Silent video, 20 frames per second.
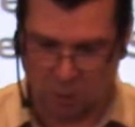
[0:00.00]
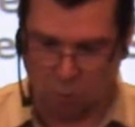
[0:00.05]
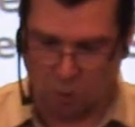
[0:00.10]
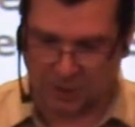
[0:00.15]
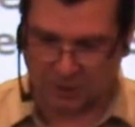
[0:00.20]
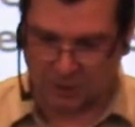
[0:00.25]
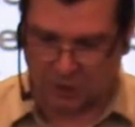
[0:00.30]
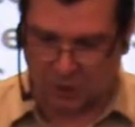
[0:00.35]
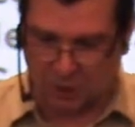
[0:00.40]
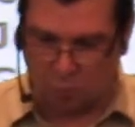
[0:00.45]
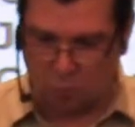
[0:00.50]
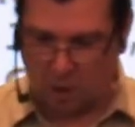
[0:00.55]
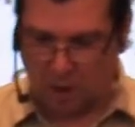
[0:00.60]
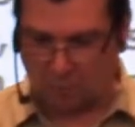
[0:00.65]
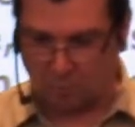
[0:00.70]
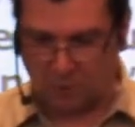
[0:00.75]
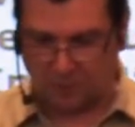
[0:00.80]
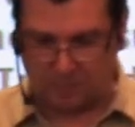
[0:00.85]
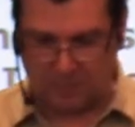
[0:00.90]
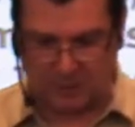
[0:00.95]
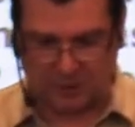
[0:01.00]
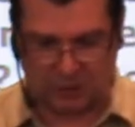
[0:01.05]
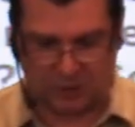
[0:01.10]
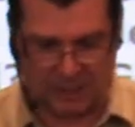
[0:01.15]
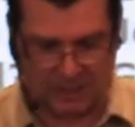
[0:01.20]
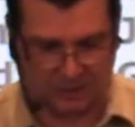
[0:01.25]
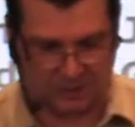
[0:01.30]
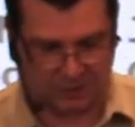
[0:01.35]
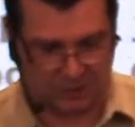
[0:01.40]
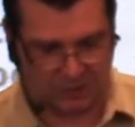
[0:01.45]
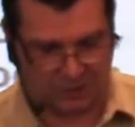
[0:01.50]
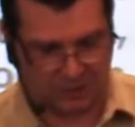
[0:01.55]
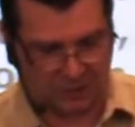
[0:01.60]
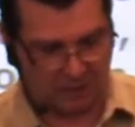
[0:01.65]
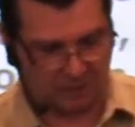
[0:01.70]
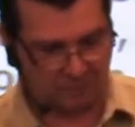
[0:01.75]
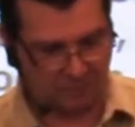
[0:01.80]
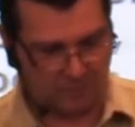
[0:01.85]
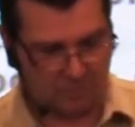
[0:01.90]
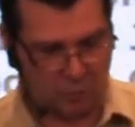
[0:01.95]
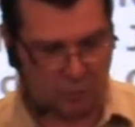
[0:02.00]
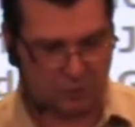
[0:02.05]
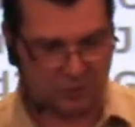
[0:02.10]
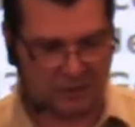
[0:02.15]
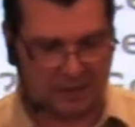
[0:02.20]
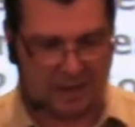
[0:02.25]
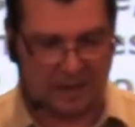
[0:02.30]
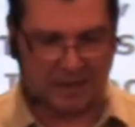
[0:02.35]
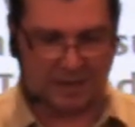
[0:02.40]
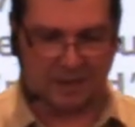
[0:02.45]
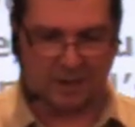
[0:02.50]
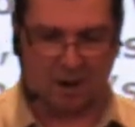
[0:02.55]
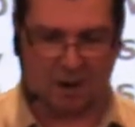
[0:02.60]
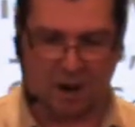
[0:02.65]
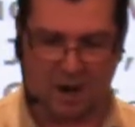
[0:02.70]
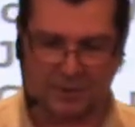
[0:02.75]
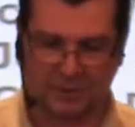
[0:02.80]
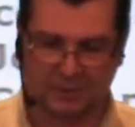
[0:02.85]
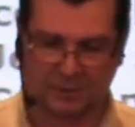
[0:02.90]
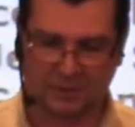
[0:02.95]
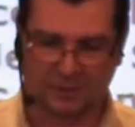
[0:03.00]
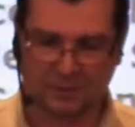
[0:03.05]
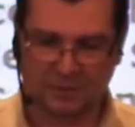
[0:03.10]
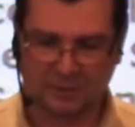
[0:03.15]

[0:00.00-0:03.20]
What do you want with me, Jesus, Son of the Most High God?